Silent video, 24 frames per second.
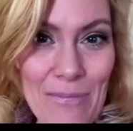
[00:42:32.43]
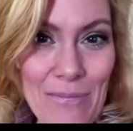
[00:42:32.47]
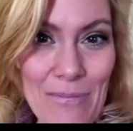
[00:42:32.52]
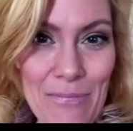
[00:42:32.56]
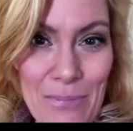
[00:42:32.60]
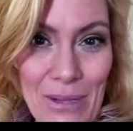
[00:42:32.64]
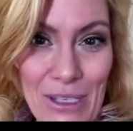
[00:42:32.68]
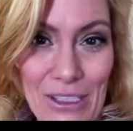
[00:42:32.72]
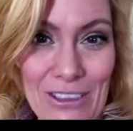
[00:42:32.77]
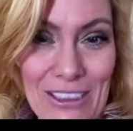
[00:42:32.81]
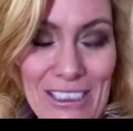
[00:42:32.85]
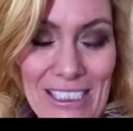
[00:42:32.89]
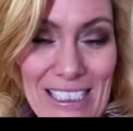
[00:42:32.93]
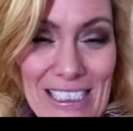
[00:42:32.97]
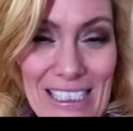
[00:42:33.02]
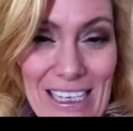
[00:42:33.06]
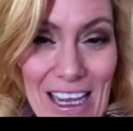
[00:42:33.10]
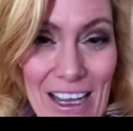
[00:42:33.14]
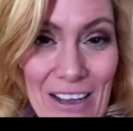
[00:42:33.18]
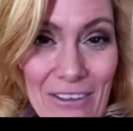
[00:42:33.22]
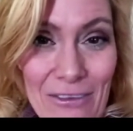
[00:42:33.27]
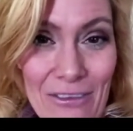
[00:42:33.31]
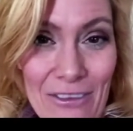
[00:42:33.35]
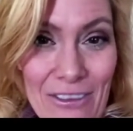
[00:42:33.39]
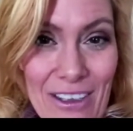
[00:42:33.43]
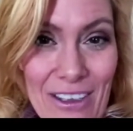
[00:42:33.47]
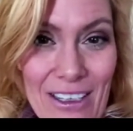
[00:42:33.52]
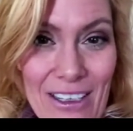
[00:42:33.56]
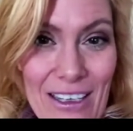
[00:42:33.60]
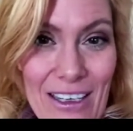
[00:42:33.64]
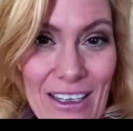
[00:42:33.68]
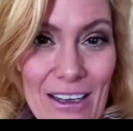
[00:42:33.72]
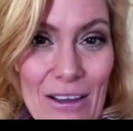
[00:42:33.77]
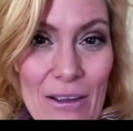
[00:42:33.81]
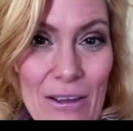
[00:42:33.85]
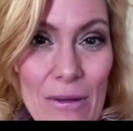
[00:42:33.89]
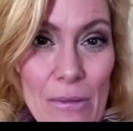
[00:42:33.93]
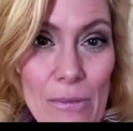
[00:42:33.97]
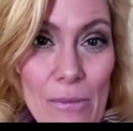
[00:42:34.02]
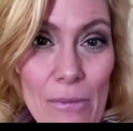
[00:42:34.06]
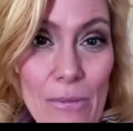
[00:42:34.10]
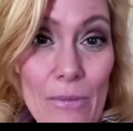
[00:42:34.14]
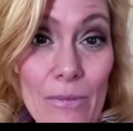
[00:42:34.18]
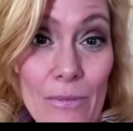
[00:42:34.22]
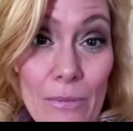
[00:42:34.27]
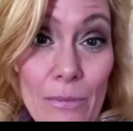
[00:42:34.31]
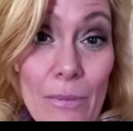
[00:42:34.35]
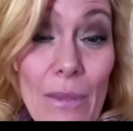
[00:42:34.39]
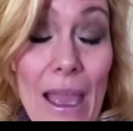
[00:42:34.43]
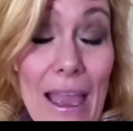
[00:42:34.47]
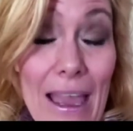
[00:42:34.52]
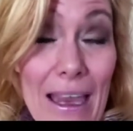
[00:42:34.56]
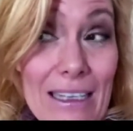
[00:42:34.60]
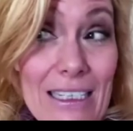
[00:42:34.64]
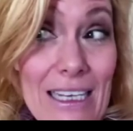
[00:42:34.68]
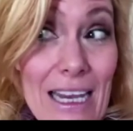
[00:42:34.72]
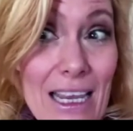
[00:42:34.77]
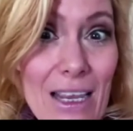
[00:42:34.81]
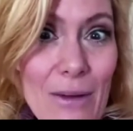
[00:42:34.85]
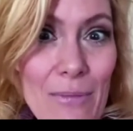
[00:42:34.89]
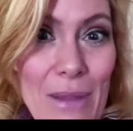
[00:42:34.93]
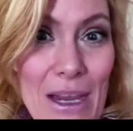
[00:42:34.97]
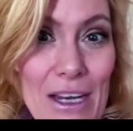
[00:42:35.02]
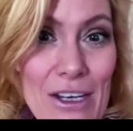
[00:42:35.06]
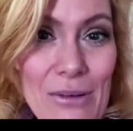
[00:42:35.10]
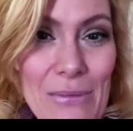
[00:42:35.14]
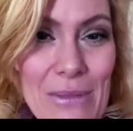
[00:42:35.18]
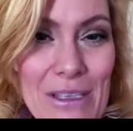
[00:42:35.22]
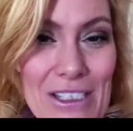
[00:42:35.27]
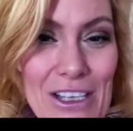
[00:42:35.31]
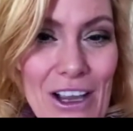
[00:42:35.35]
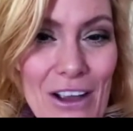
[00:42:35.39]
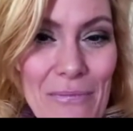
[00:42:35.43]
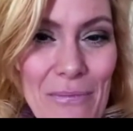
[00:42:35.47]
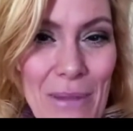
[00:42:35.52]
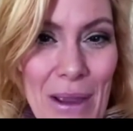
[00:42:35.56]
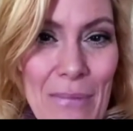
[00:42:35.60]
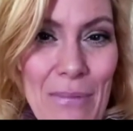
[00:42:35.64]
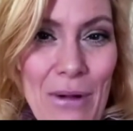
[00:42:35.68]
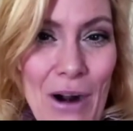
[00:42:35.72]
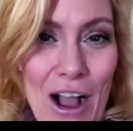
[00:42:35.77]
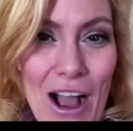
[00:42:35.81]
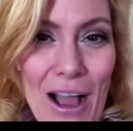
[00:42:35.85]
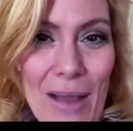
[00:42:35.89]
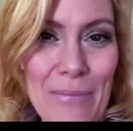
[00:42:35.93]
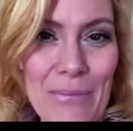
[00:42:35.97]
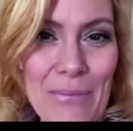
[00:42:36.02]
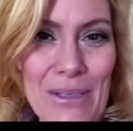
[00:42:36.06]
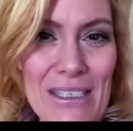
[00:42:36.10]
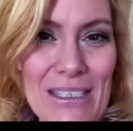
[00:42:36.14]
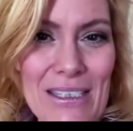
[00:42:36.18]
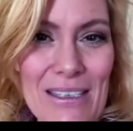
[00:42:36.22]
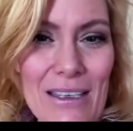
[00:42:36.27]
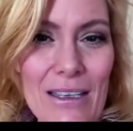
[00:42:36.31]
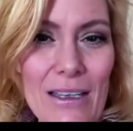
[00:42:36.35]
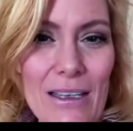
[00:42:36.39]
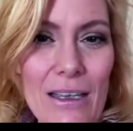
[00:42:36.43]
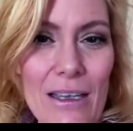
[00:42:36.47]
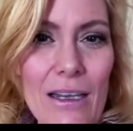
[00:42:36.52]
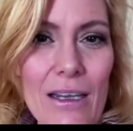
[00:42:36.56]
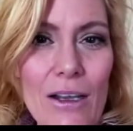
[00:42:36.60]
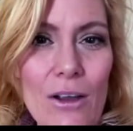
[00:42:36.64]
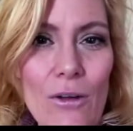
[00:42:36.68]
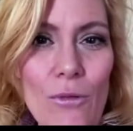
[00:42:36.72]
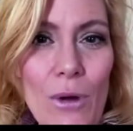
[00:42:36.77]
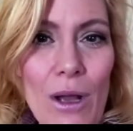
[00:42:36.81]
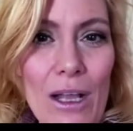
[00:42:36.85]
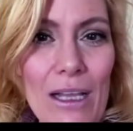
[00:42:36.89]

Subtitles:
built stuff and taken measurements off my props. Well, it